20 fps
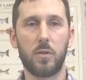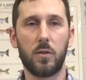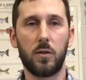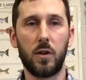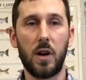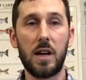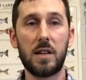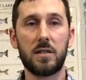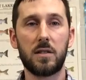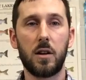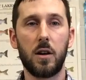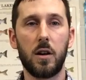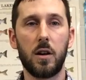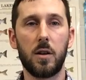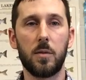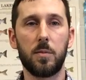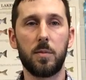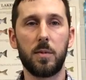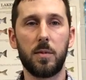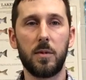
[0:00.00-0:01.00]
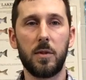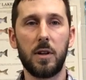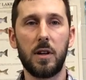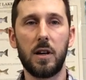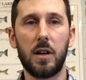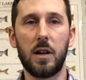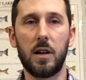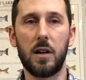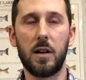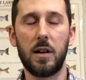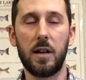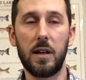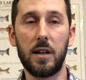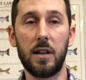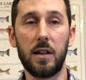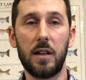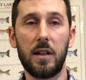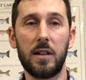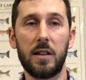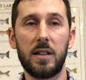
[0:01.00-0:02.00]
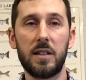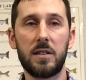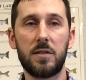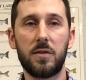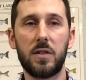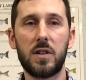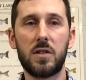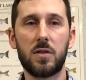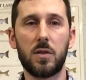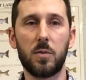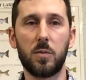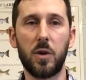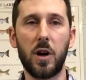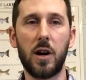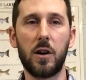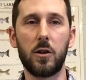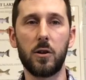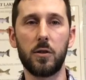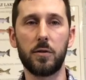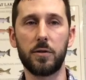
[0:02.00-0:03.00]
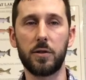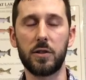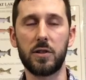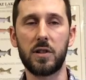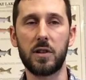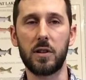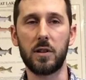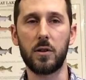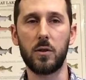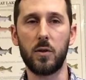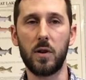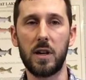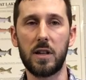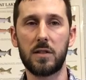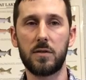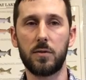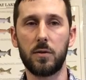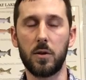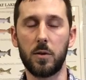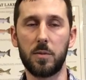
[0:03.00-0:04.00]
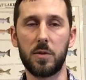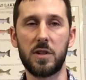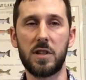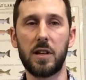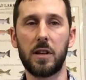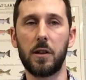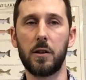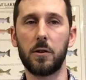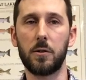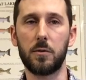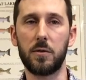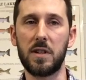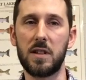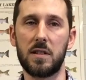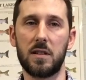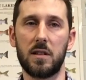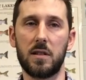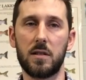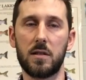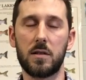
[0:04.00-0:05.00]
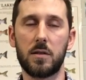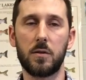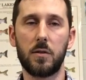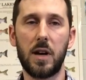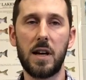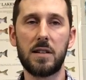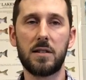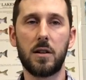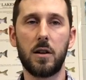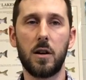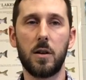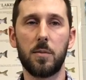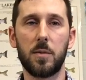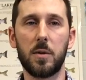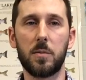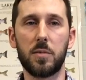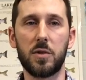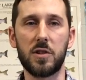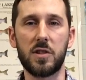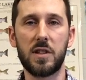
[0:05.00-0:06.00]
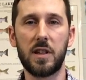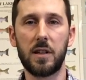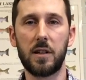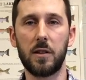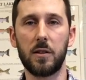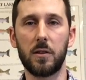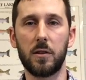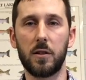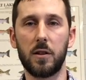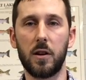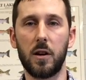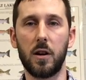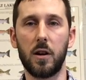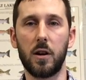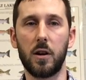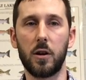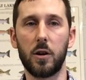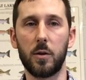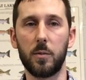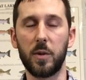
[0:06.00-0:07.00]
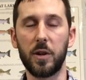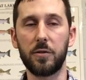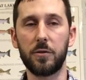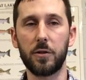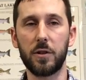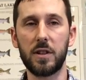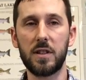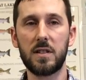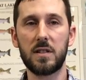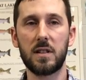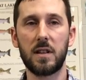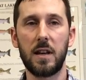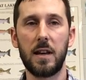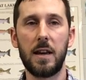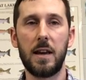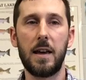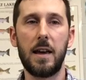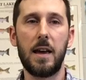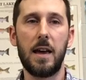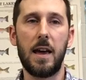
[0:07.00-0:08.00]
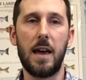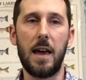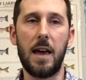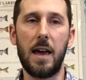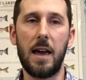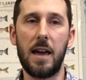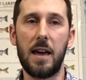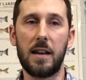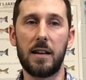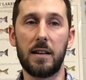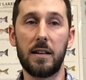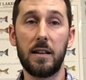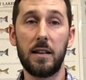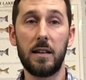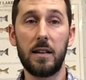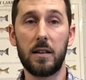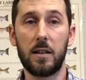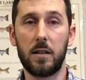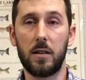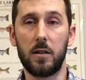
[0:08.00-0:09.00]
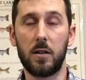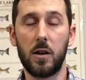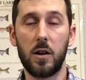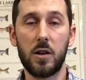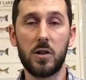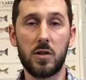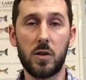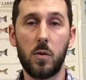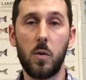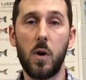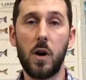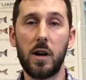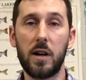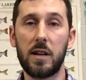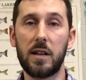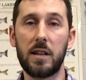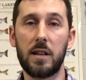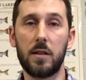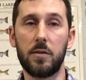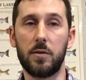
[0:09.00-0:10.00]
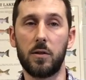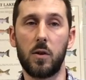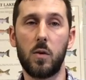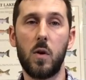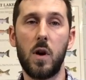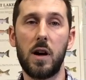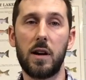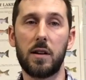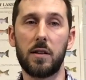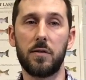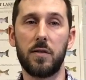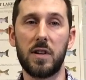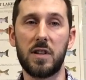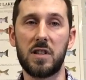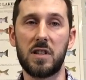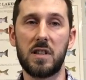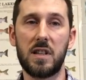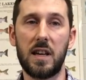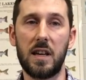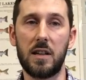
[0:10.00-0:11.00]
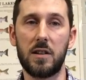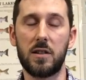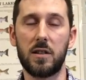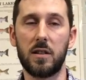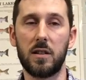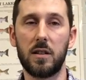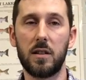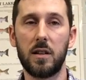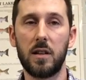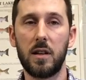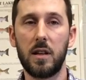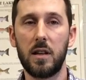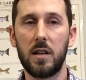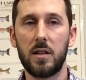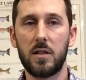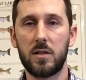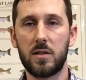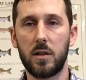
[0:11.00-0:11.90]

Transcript: Grass carp, and these fish are brought over to the U.S. for particular reasons. Grass carp in particular are herbivorous and eat a large quantity of aquatic vegetation.